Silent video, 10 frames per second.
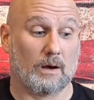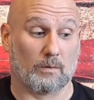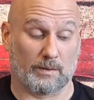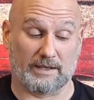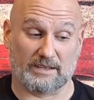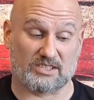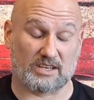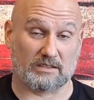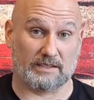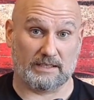
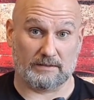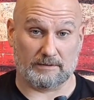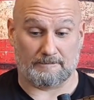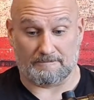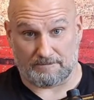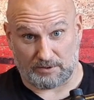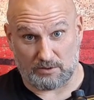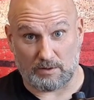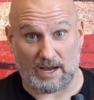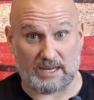Realistically, for
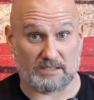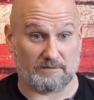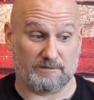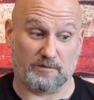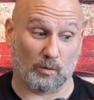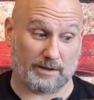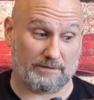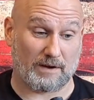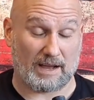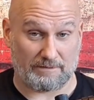you guys,
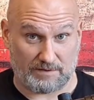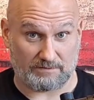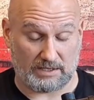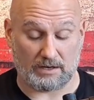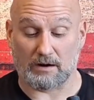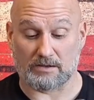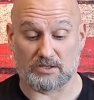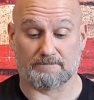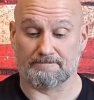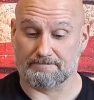45, 50
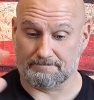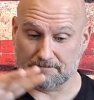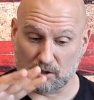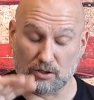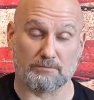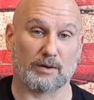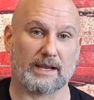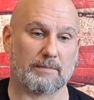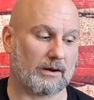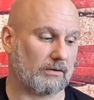yards, good
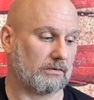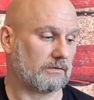break barrel.